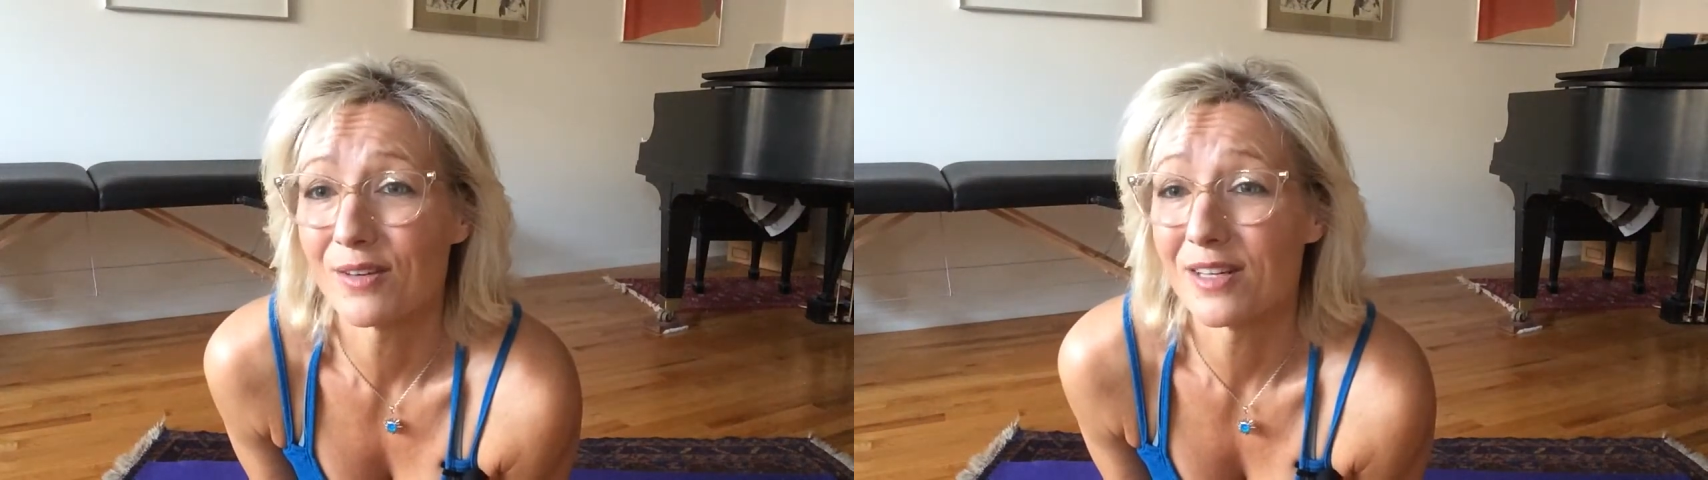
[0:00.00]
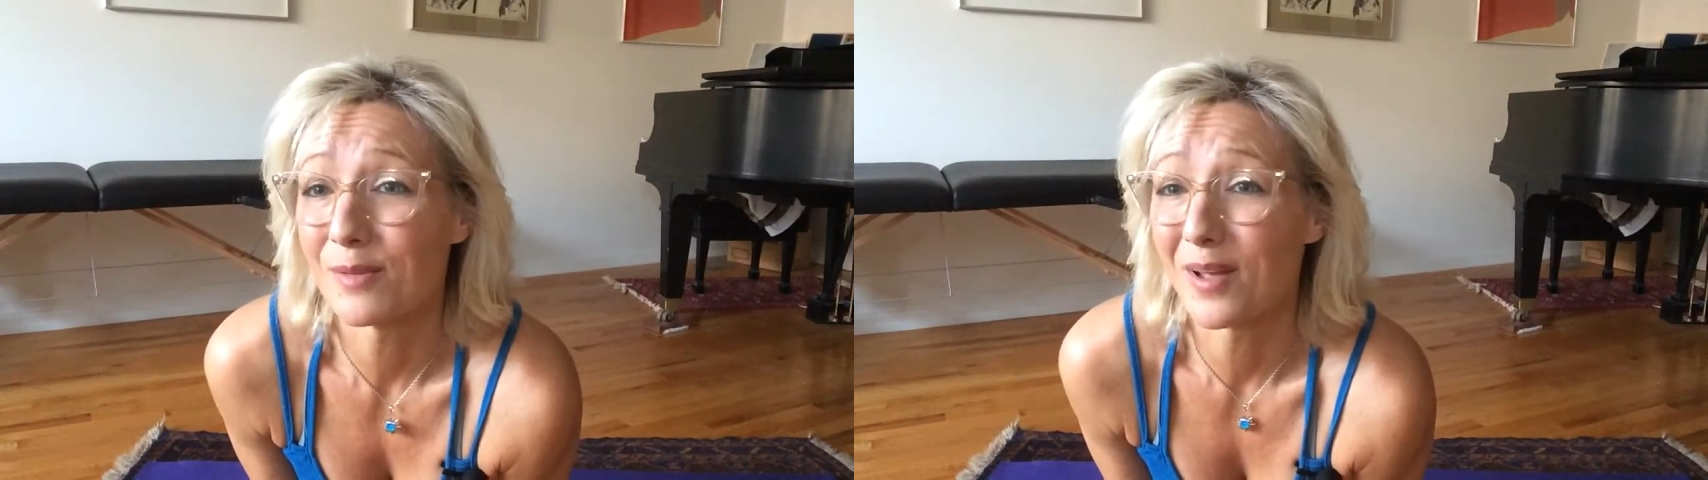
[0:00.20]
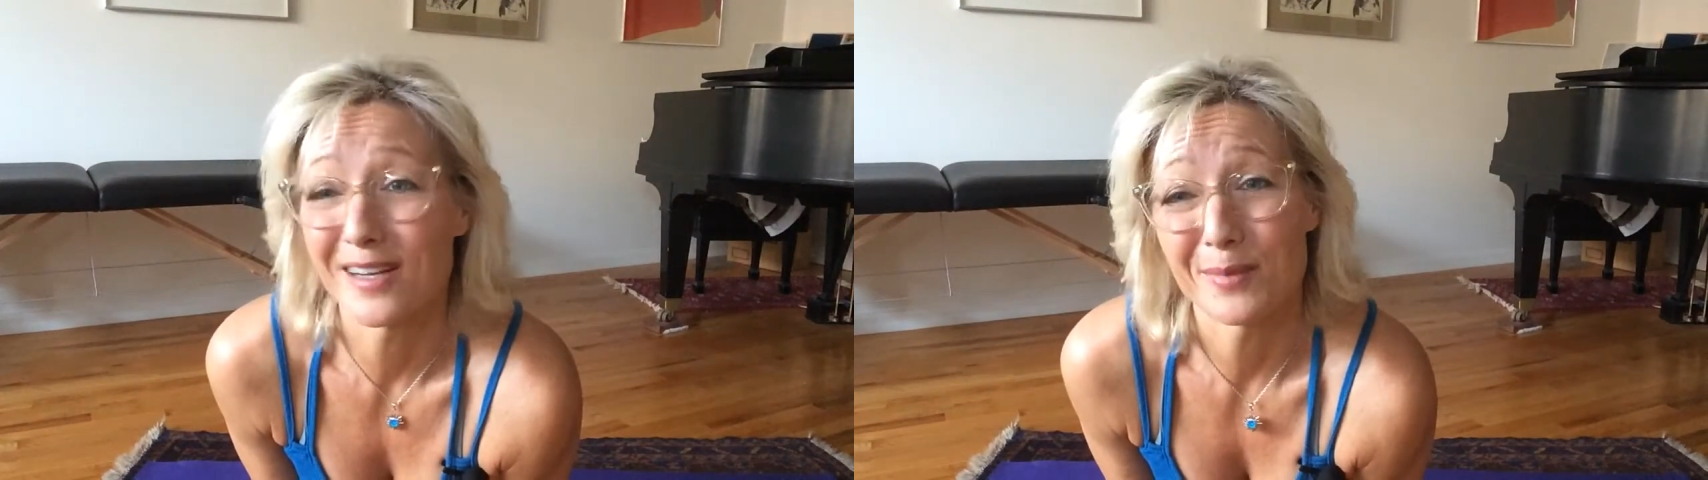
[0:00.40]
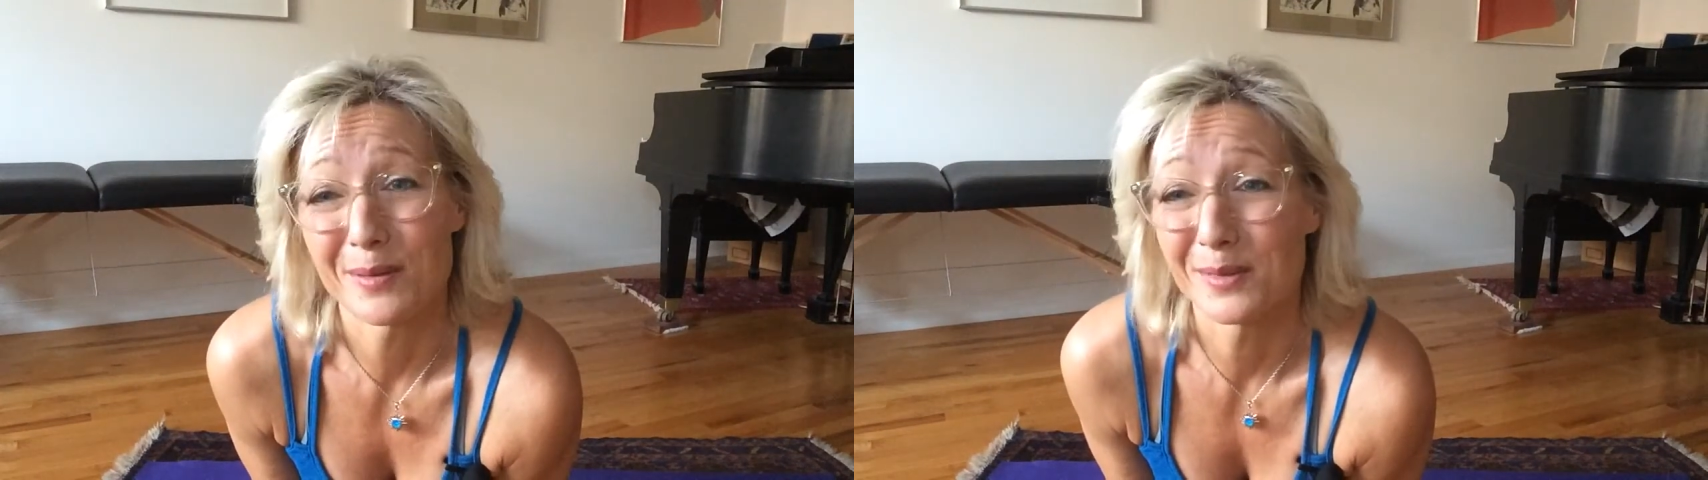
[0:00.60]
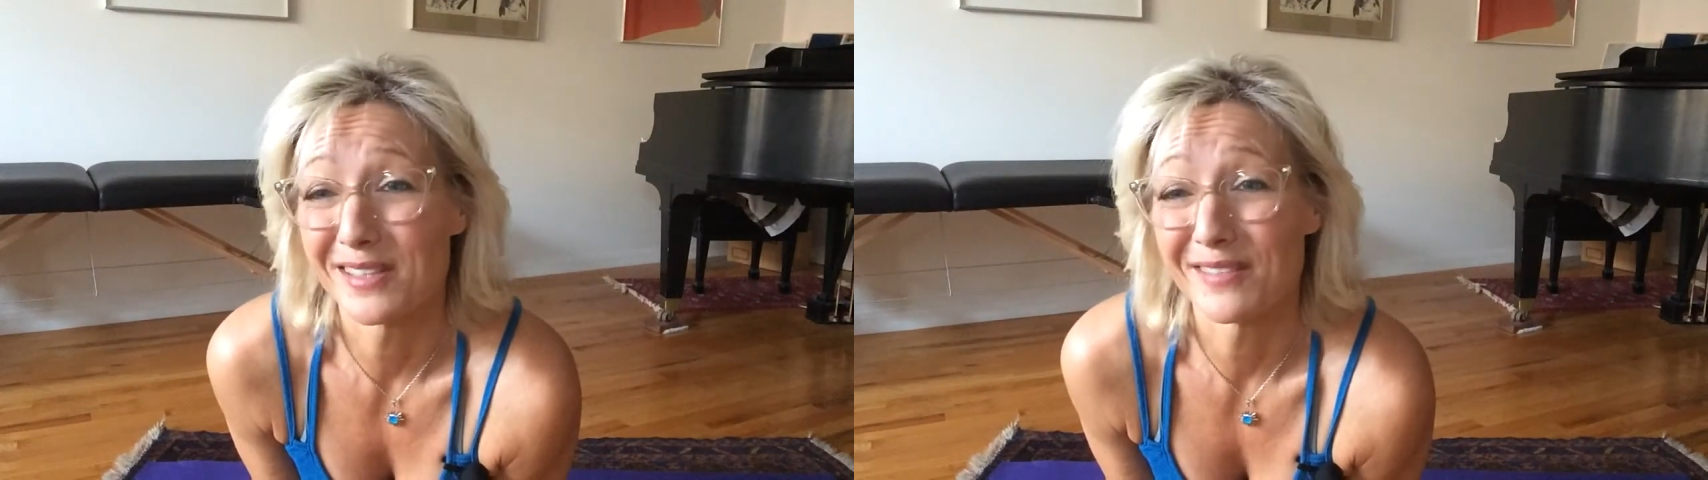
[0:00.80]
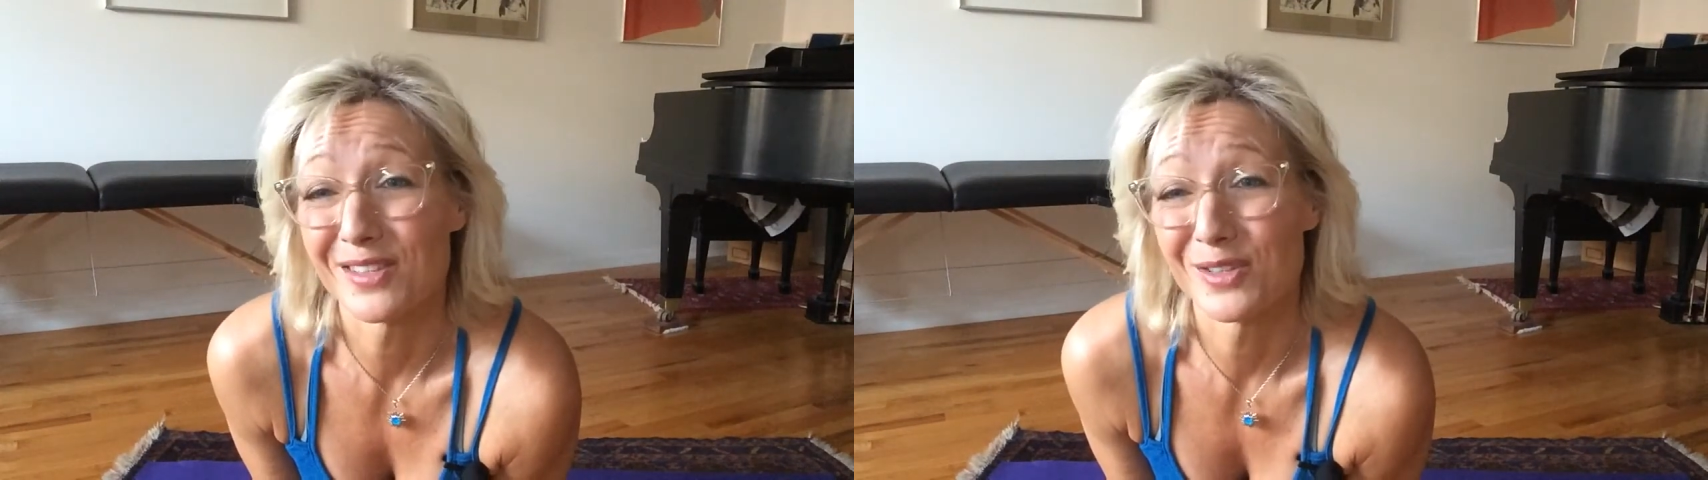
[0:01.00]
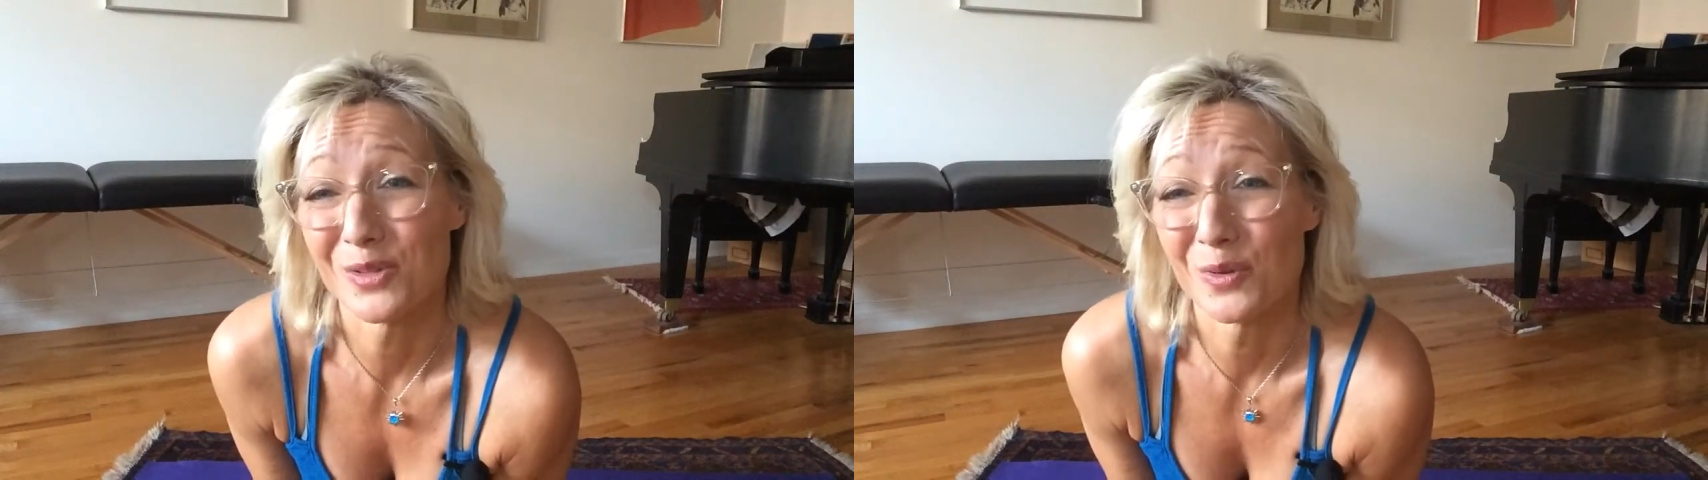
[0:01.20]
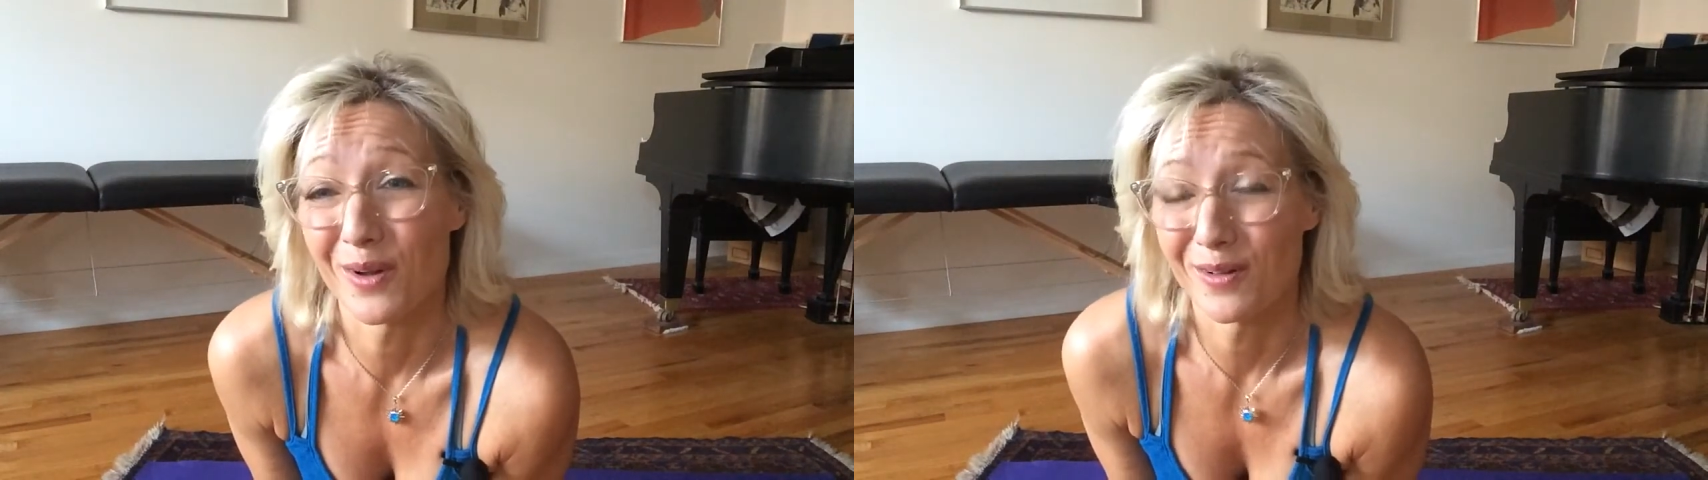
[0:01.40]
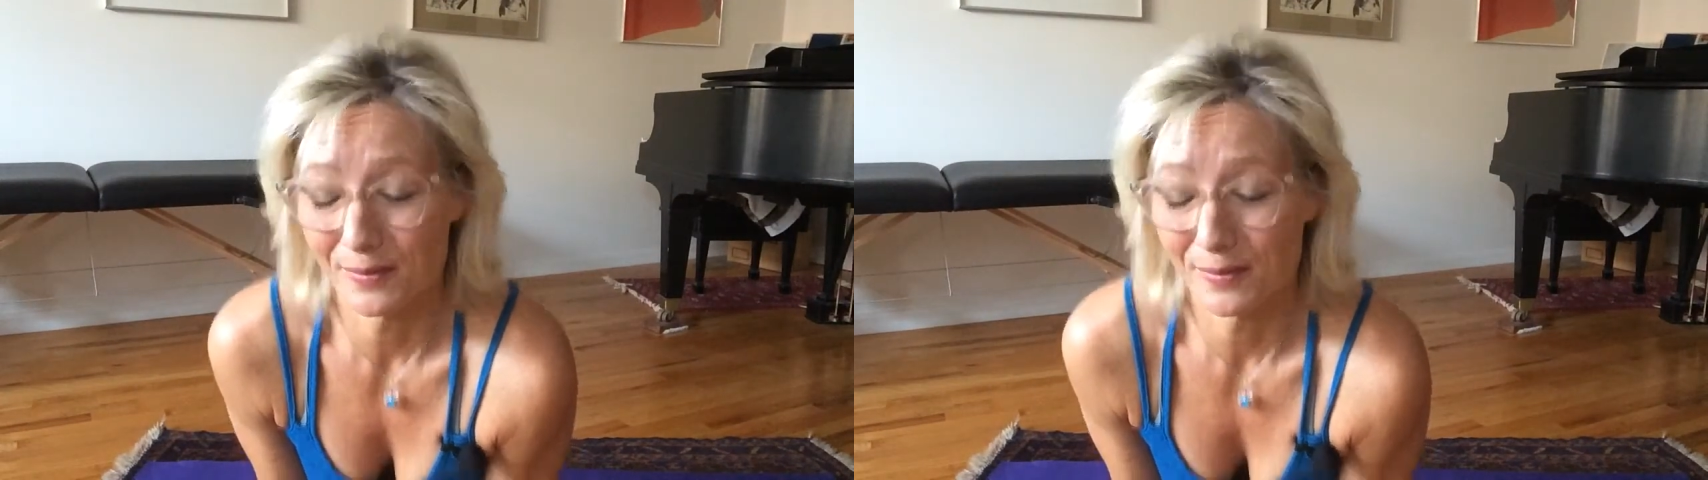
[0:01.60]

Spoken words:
and you might not be able to even do it all.